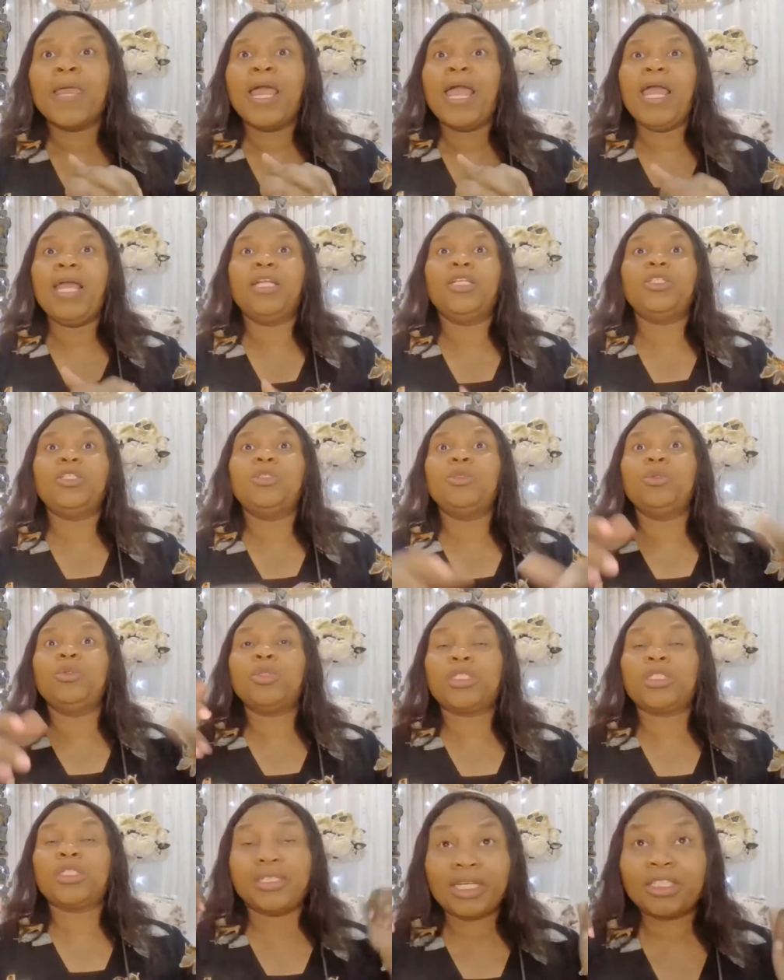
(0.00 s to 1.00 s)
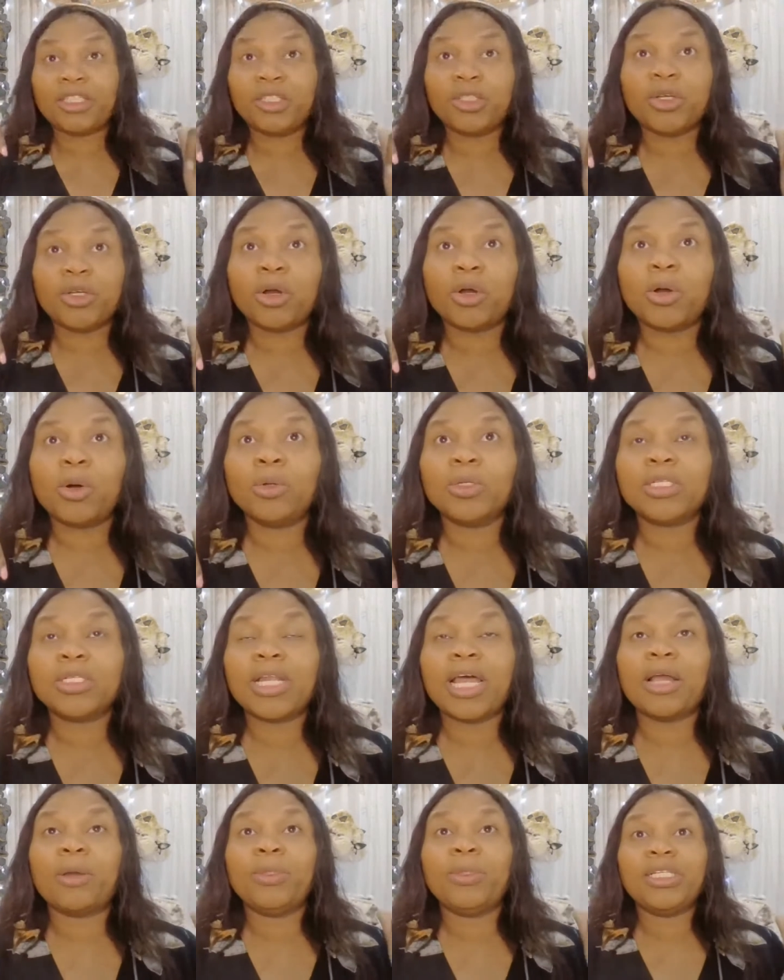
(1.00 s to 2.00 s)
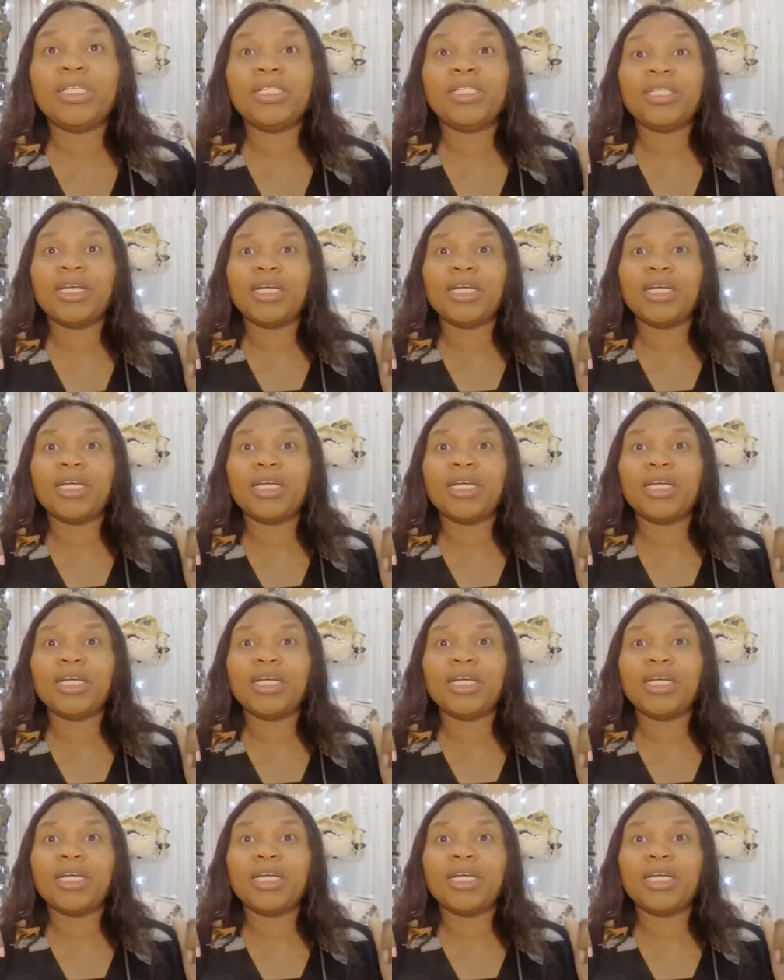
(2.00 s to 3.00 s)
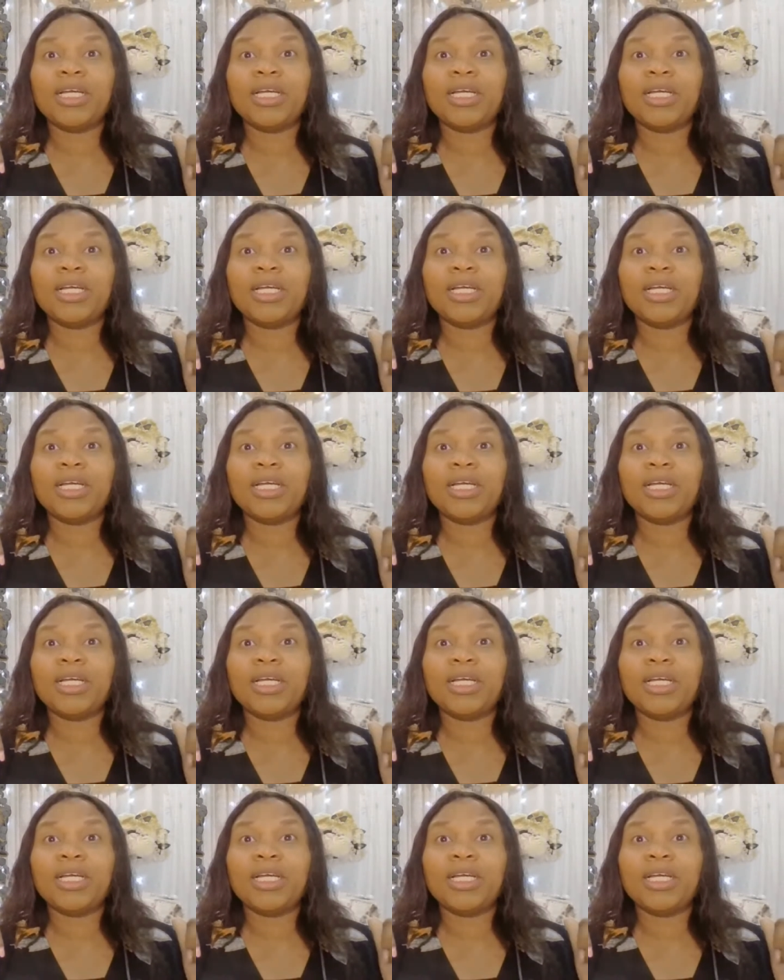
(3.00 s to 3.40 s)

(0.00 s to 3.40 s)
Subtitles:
and you stick to your goals like we did yesterday,